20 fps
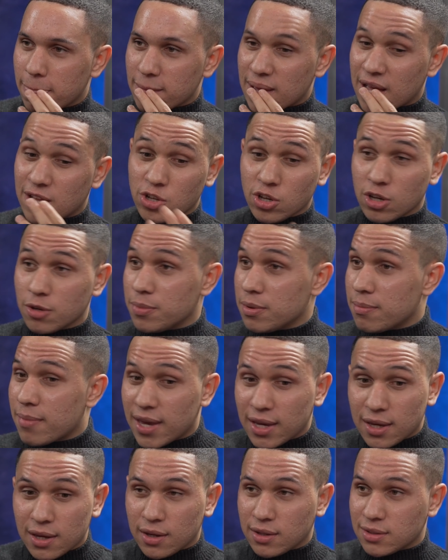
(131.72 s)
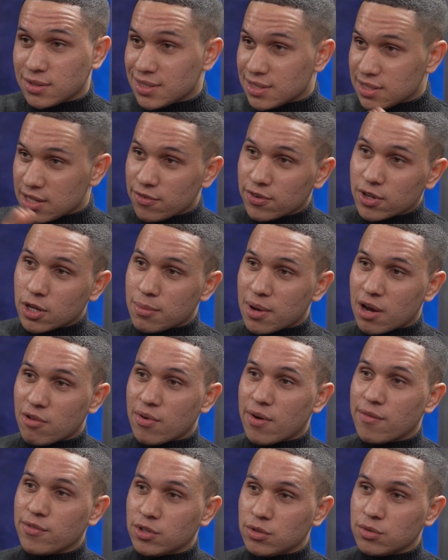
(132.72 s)
And you could be making significant amount of
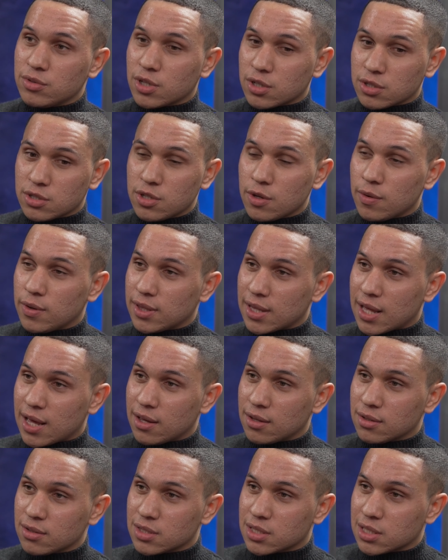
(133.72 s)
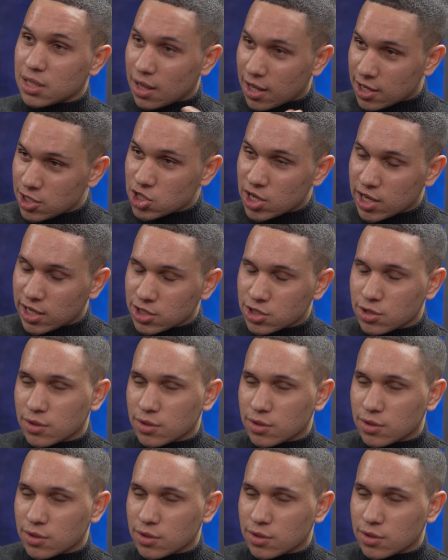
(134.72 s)
revenue just doing that slight change.